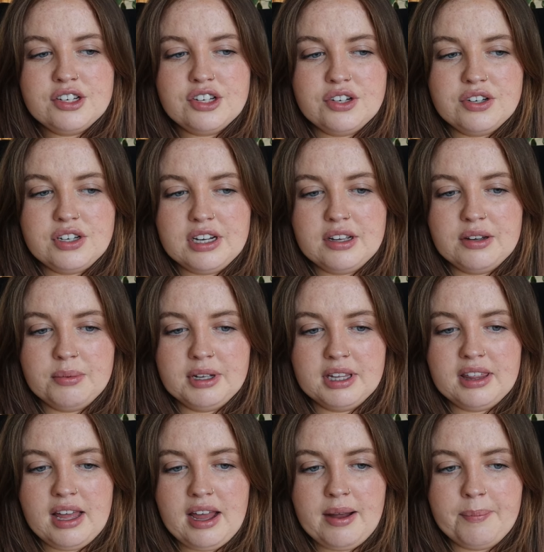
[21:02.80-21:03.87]
to deal
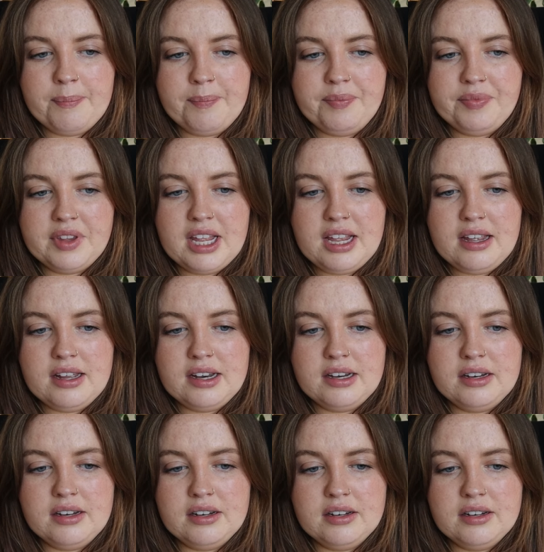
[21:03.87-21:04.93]
with them
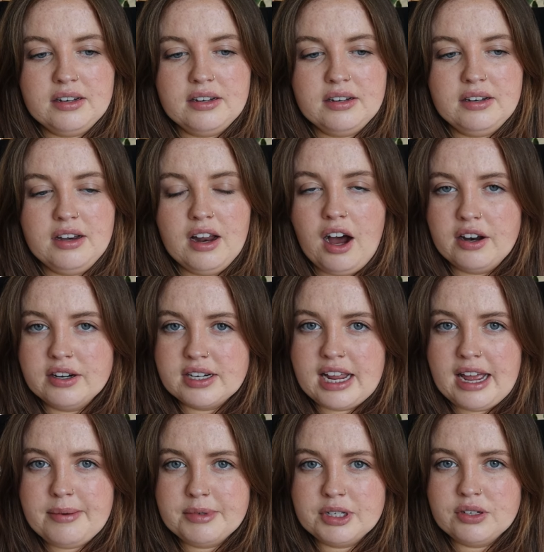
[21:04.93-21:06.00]
in
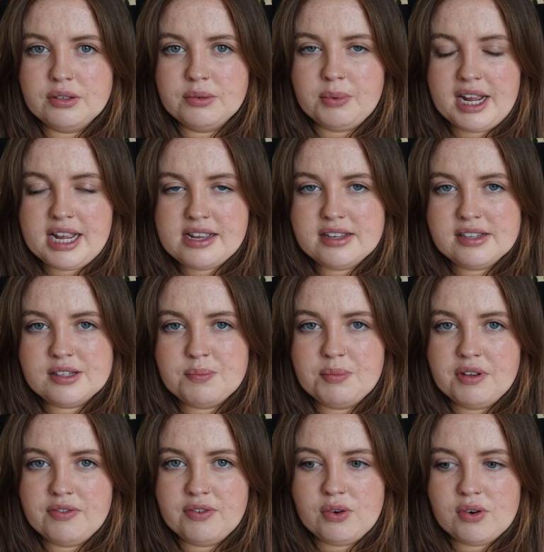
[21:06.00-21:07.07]
non-chemical ways
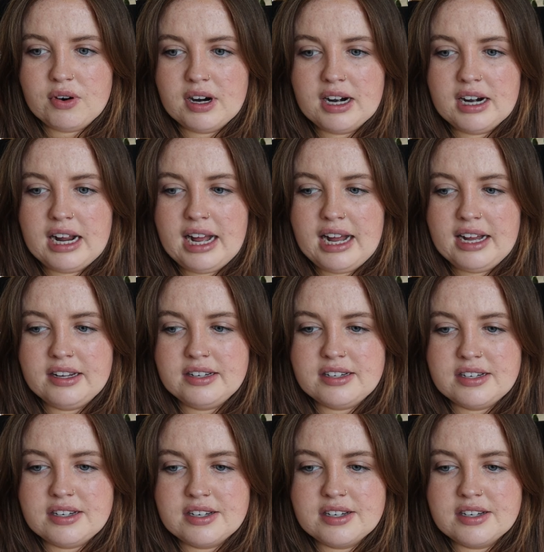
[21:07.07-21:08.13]
before,
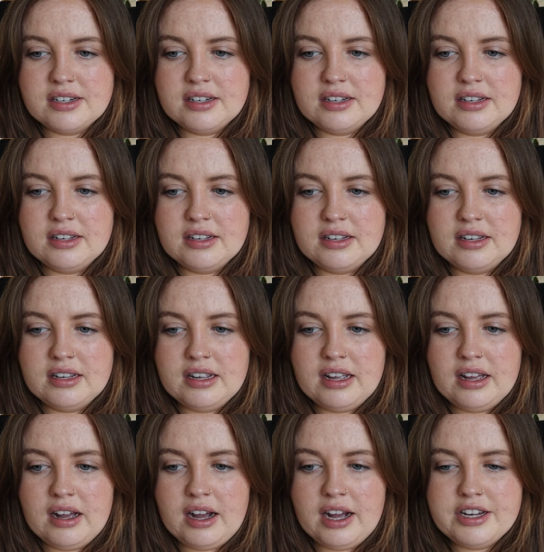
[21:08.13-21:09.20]
and
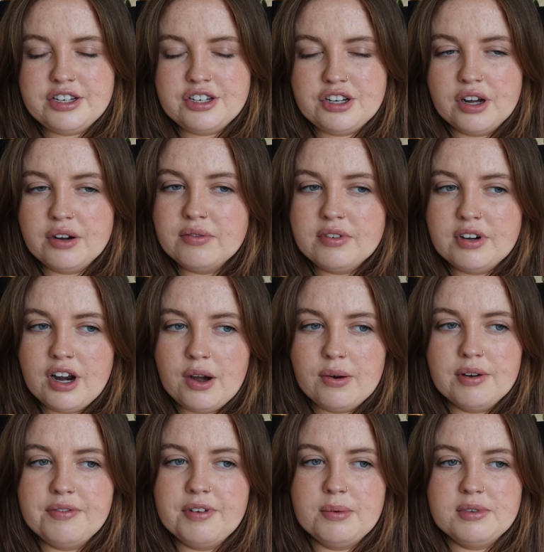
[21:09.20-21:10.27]
I don't
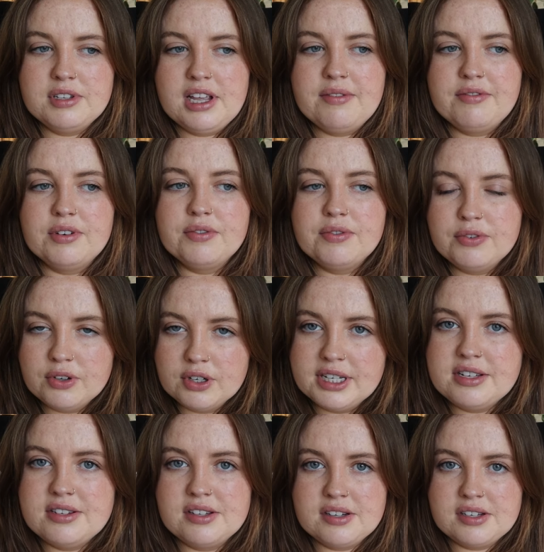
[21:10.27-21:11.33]
know if it was ever
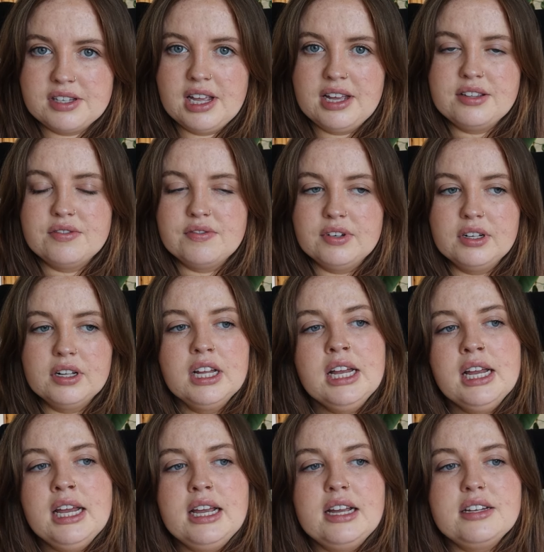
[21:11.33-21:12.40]
fully successful.
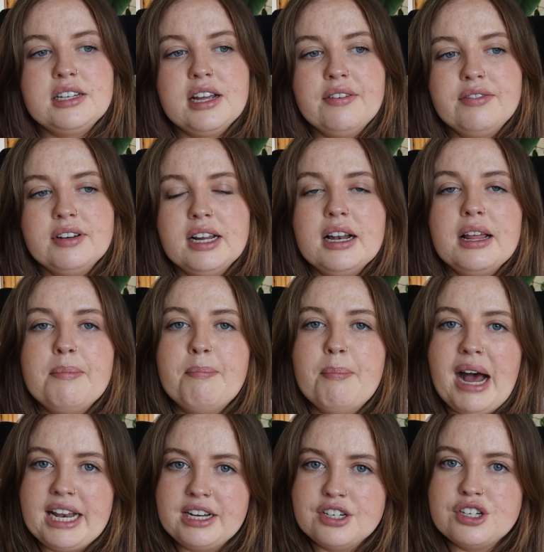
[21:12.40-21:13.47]
It definitely
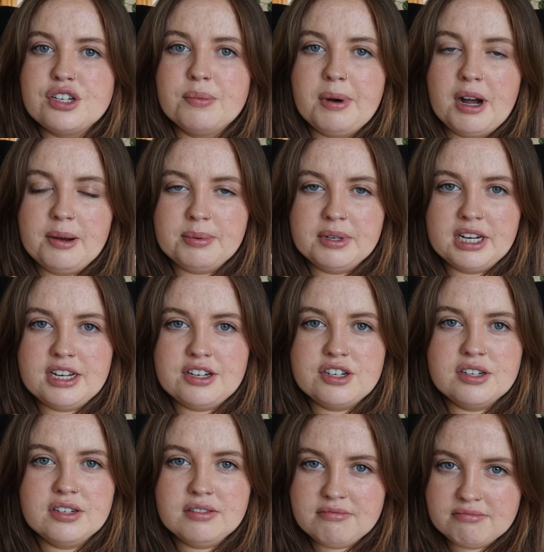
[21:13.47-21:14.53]
managed the
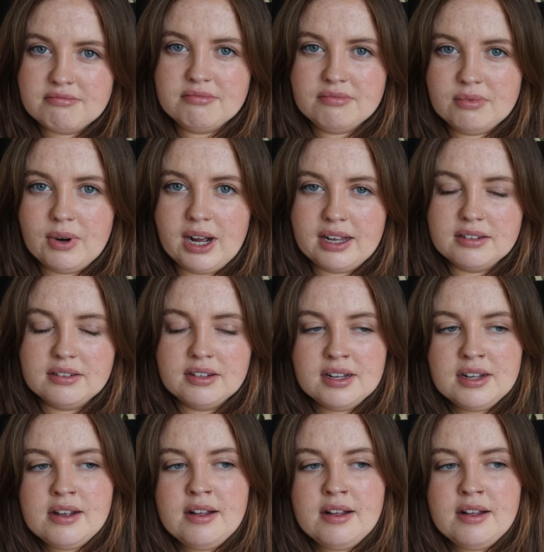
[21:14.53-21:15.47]
population well,